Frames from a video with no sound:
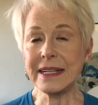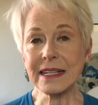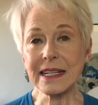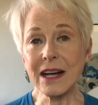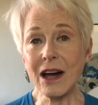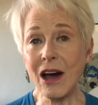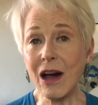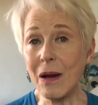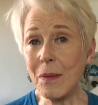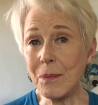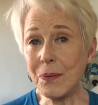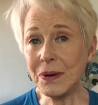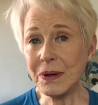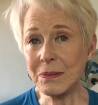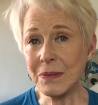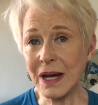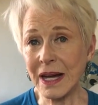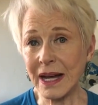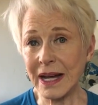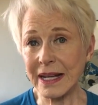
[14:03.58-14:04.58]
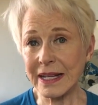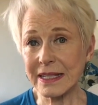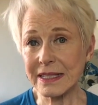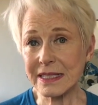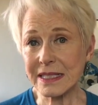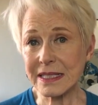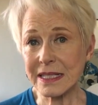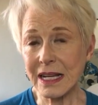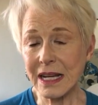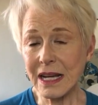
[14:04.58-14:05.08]

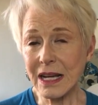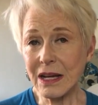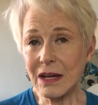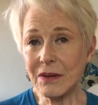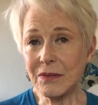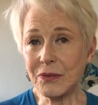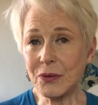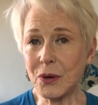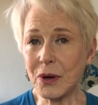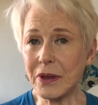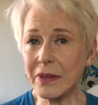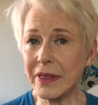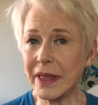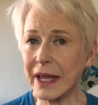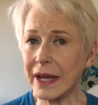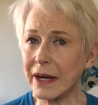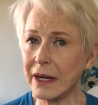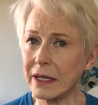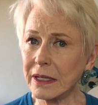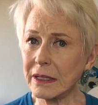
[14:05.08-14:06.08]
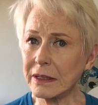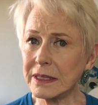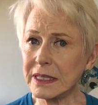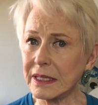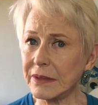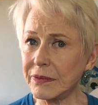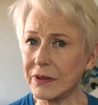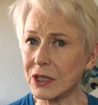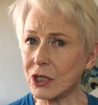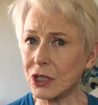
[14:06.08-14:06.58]
compromise for their
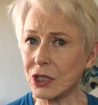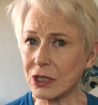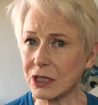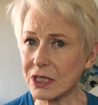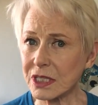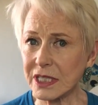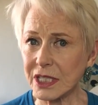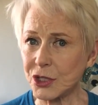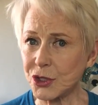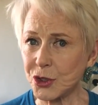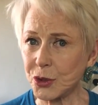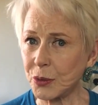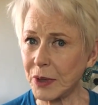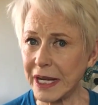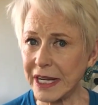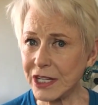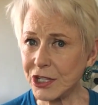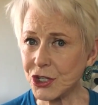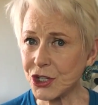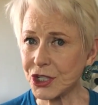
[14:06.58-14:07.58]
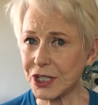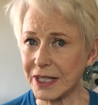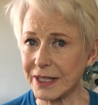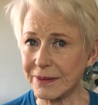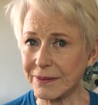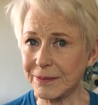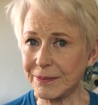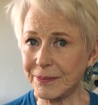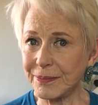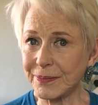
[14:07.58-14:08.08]
difficult
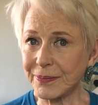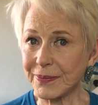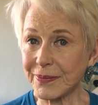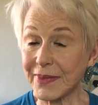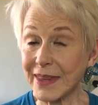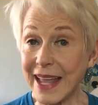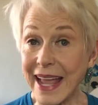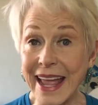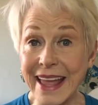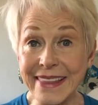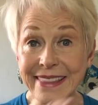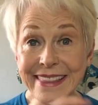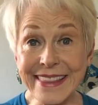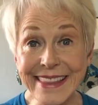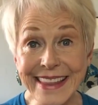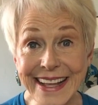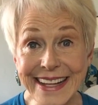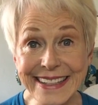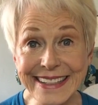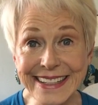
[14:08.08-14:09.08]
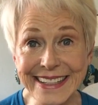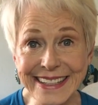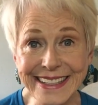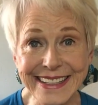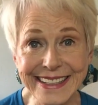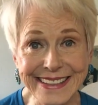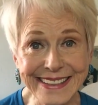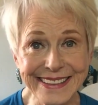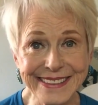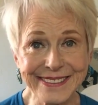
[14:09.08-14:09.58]
situation, and they
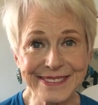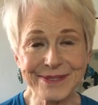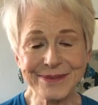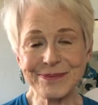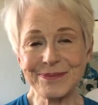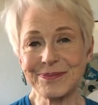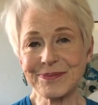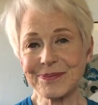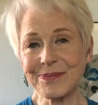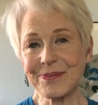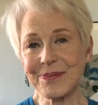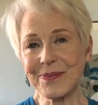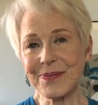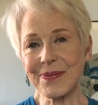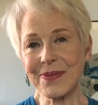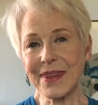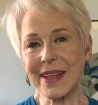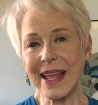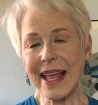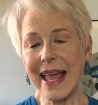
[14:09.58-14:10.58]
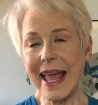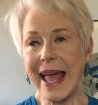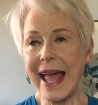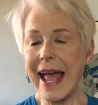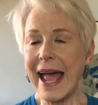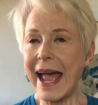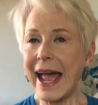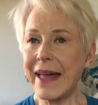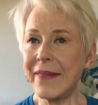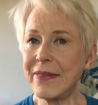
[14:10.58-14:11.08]
did.
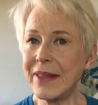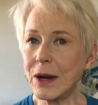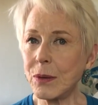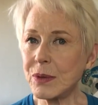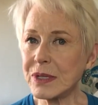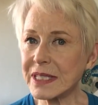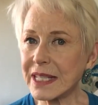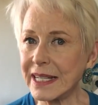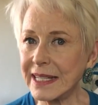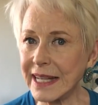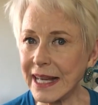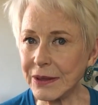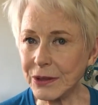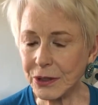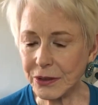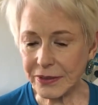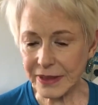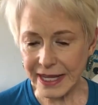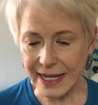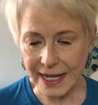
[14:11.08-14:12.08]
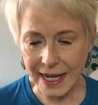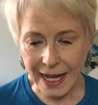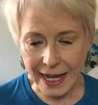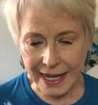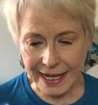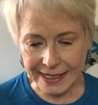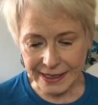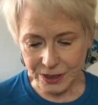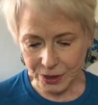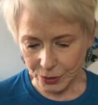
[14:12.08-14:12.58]
And there was another thing
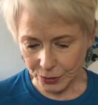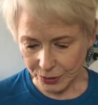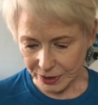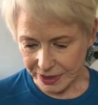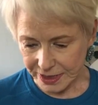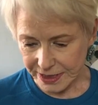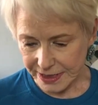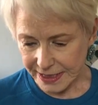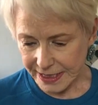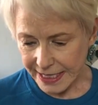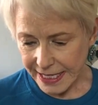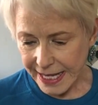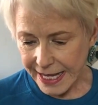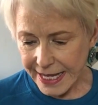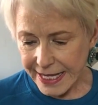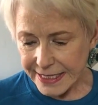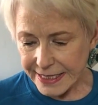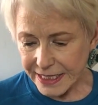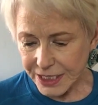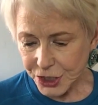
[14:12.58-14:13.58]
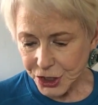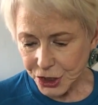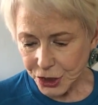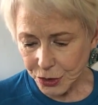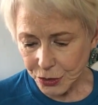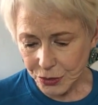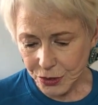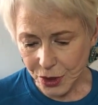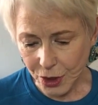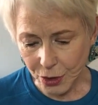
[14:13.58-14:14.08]
I noticed. Did
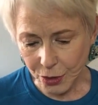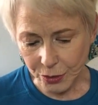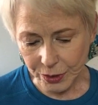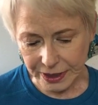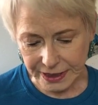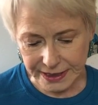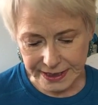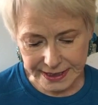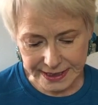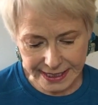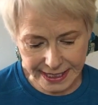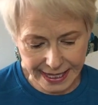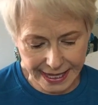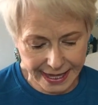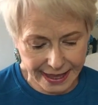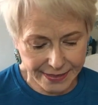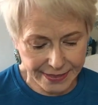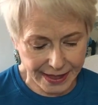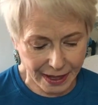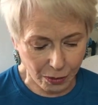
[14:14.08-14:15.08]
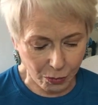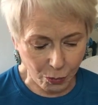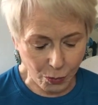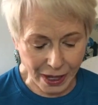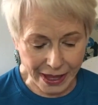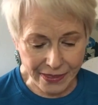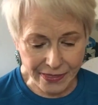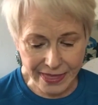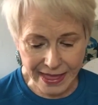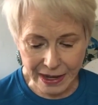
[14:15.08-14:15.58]
you notice that
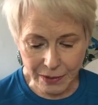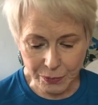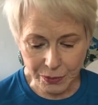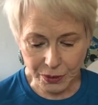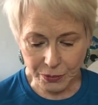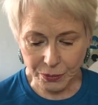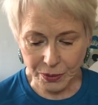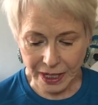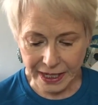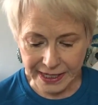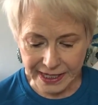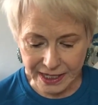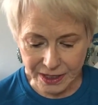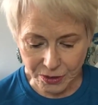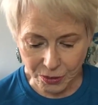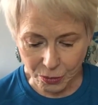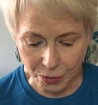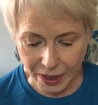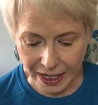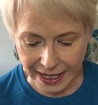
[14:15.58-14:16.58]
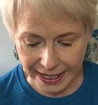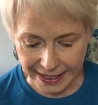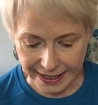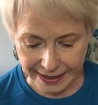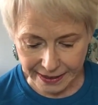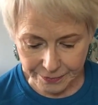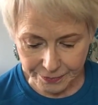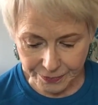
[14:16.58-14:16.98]
when they were running away,